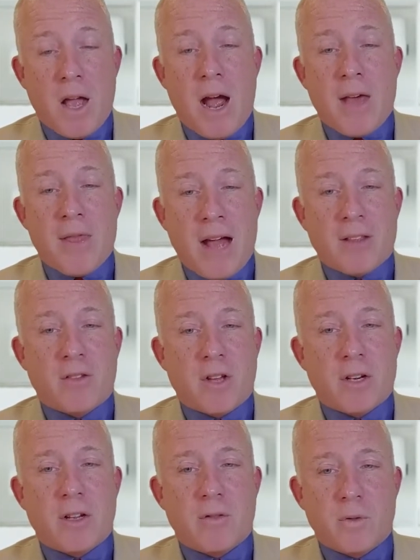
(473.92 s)
And that's
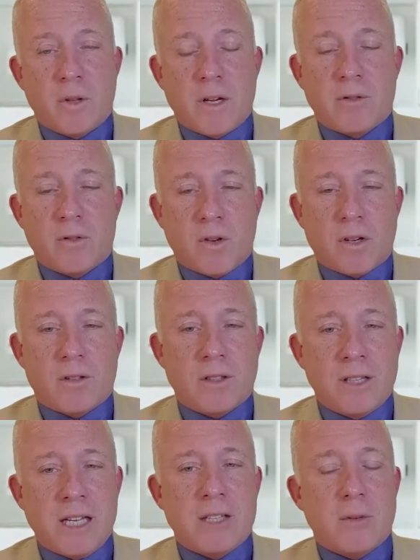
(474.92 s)
going to start to
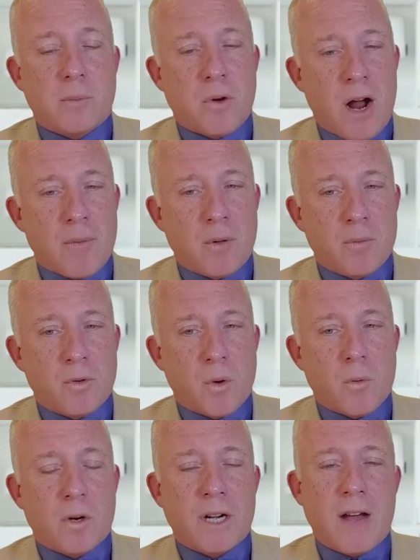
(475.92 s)
lead to problems where
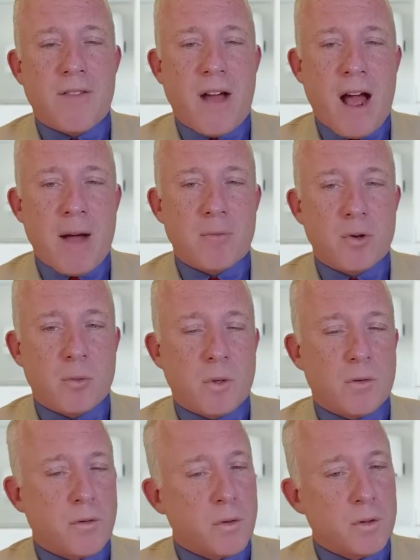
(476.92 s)
we're going to have abnormal
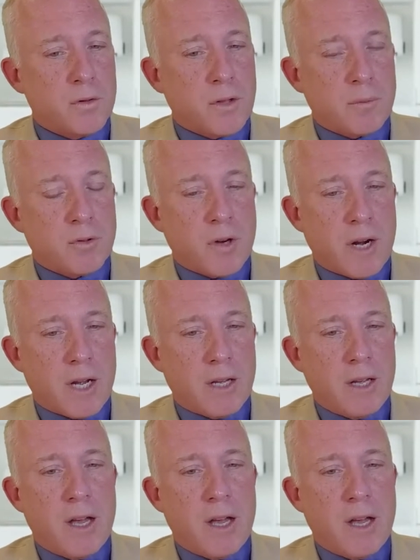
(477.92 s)
fuel substrate,